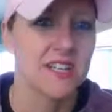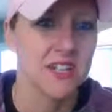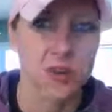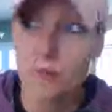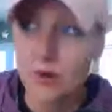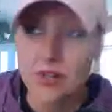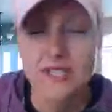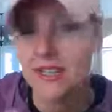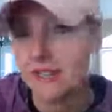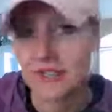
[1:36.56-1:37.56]
Her
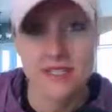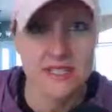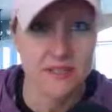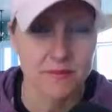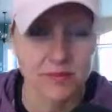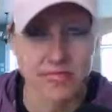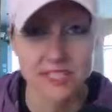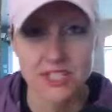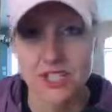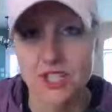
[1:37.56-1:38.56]
personality is
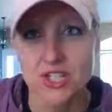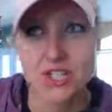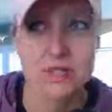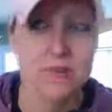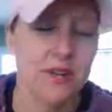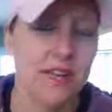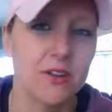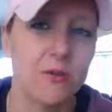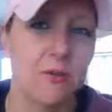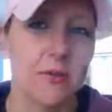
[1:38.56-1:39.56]
completely changed. She's a brand
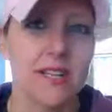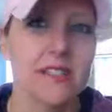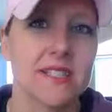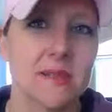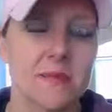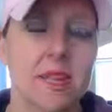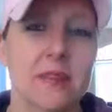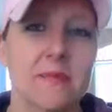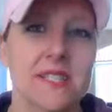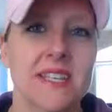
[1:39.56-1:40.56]
new woman, and
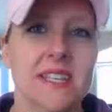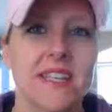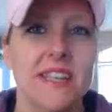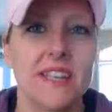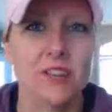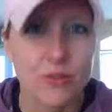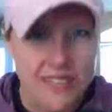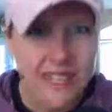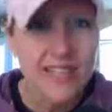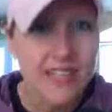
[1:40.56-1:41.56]
sometimes
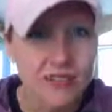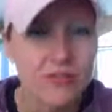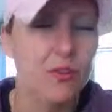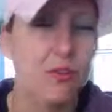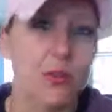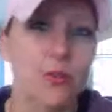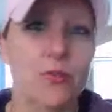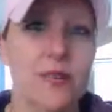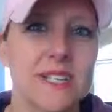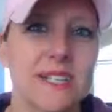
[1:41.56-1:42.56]
taking a few of those
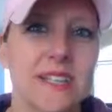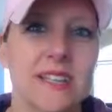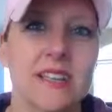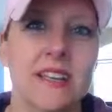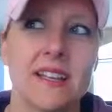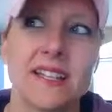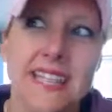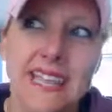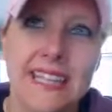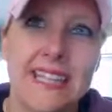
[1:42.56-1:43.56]
risks,
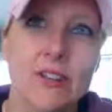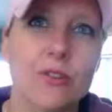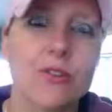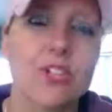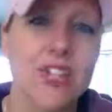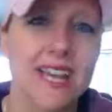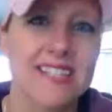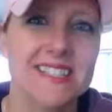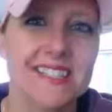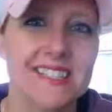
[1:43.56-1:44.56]
taking those
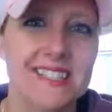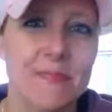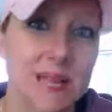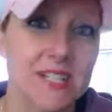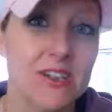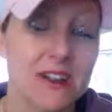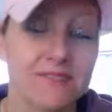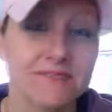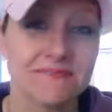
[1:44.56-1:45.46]
chances pays off.